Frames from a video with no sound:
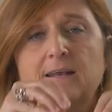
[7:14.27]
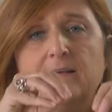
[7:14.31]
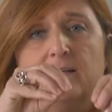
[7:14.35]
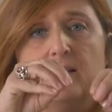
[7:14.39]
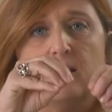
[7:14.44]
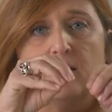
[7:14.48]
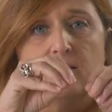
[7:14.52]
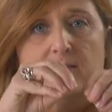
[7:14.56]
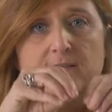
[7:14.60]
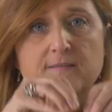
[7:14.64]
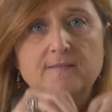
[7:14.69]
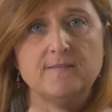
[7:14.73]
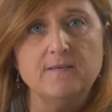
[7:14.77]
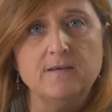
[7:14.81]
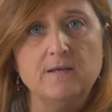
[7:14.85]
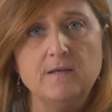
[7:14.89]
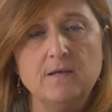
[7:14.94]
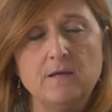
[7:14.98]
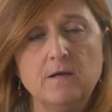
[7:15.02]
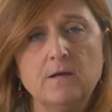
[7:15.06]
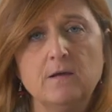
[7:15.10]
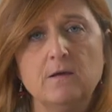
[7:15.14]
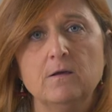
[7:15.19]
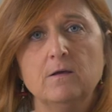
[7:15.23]
the
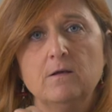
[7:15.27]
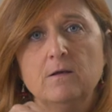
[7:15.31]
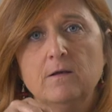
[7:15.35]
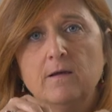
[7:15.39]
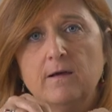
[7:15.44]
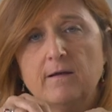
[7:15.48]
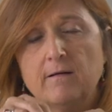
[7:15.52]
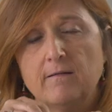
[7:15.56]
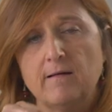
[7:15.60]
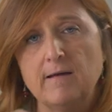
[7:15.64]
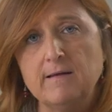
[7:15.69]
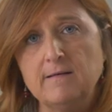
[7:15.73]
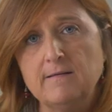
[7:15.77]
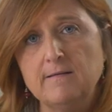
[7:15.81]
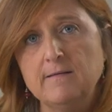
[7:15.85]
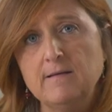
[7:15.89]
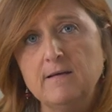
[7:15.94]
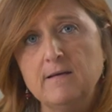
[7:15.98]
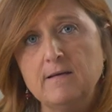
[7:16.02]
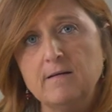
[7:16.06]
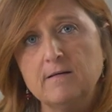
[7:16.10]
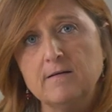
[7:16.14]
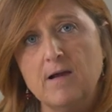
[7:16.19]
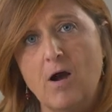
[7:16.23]
single
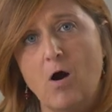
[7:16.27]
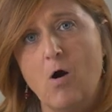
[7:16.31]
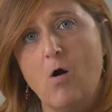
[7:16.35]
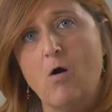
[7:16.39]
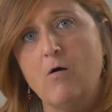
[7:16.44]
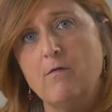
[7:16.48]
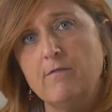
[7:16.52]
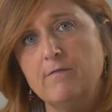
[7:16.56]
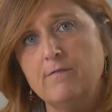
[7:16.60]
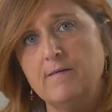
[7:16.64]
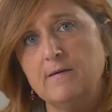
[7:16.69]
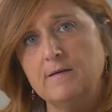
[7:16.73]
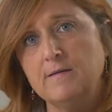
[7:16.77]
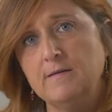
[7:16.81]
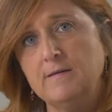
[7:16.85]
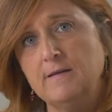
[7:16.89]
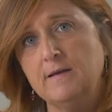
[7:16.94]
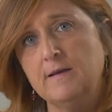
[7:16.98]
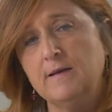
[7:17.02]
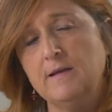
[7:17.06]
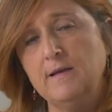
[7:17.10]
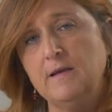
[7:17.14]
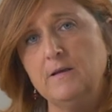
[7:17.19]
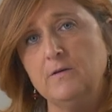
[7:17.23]
criteria of
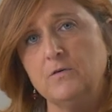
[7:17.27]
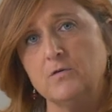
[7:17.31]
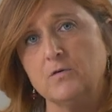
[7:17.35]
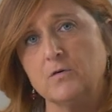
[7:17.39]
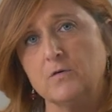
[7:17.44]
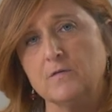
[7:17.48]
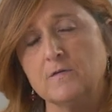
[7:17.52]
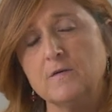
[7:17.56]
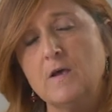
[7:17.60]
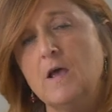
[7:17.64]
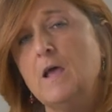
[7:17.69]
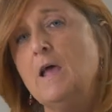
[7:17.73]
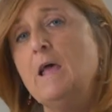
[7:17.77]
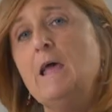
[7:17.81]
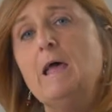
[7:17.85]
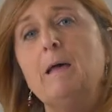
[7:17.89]
indicators,